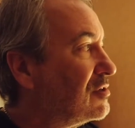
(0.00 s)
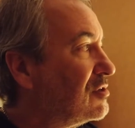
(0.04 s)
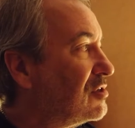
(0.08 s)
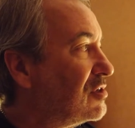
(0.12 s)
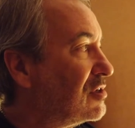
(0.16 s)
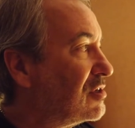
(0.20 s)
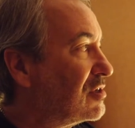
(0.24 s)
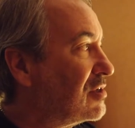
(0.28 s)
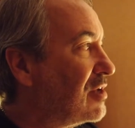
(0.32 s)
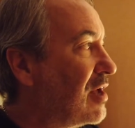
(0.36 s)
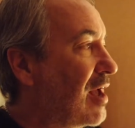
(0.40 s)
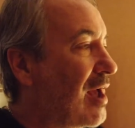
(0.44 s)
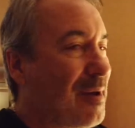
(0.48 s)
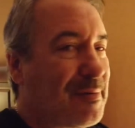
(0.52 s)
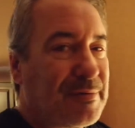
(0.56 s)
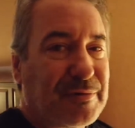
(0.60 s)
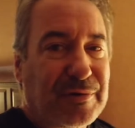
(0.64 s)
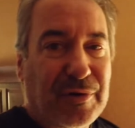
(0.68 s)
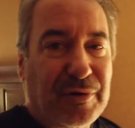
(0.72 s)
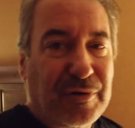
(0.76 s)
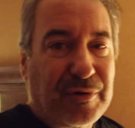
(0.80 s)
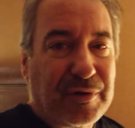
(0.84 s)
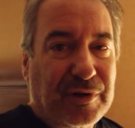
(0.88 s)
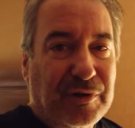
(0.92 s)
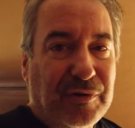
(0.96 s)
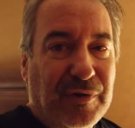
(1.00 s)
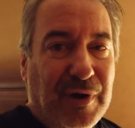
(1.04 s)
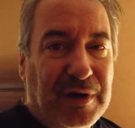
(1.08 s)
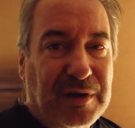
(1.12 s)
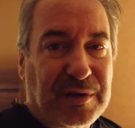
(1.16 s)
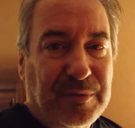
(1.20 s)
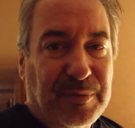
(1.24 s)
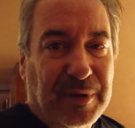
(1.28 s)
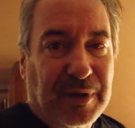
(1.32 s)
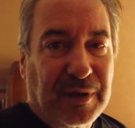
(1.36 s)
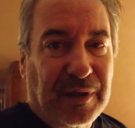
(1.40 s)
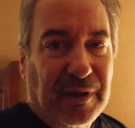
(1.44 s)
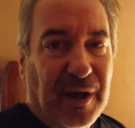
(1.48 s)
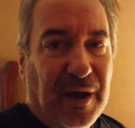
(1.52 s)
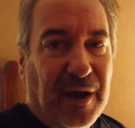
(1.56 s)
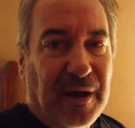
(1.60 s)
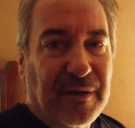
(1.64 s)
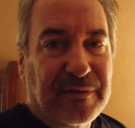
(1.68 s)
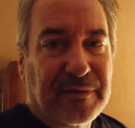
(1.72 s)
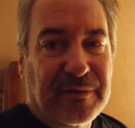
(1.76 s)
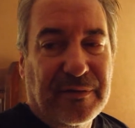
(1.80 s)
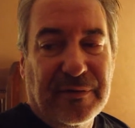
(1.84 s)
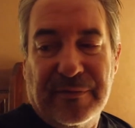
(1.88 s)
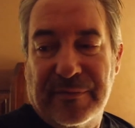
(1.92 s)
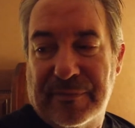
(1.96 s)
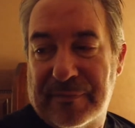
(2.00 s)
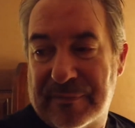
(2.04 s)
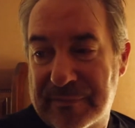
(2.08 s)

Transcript: just absolutely great to be alive.